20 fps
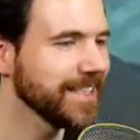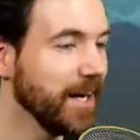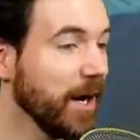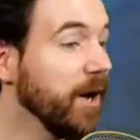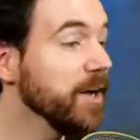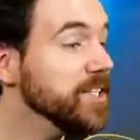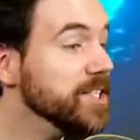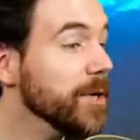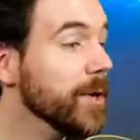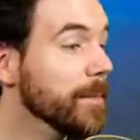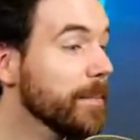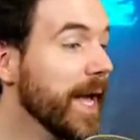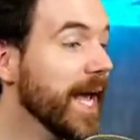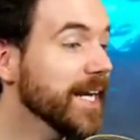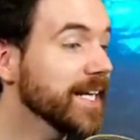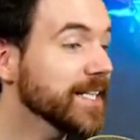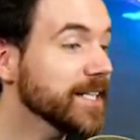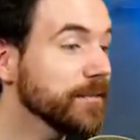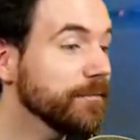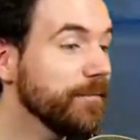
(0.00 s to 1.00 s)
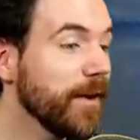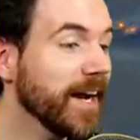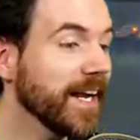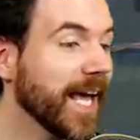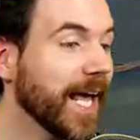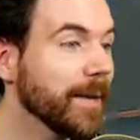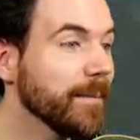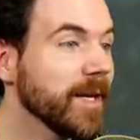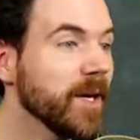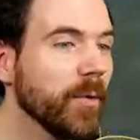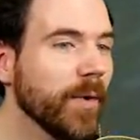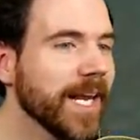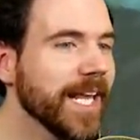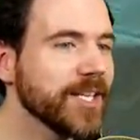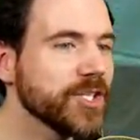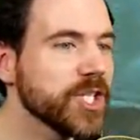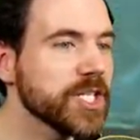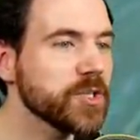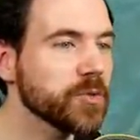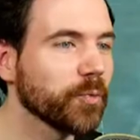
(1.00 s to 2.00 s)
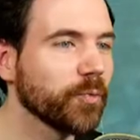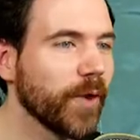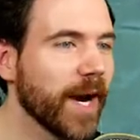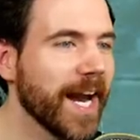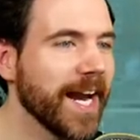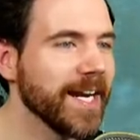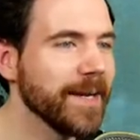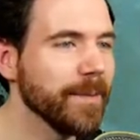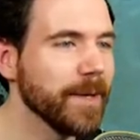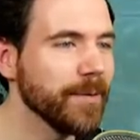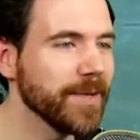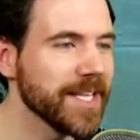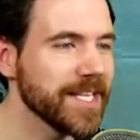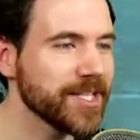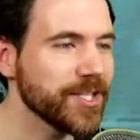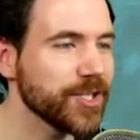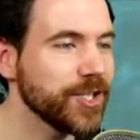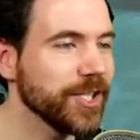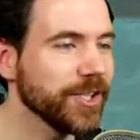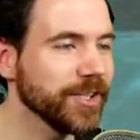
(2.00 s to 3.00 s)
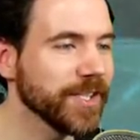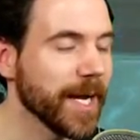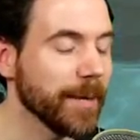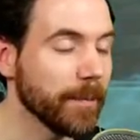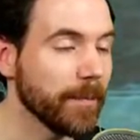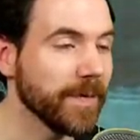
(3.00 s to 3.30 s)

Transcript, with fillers: Also, it panicked the fuck out of me when it just ran at me with its shield up,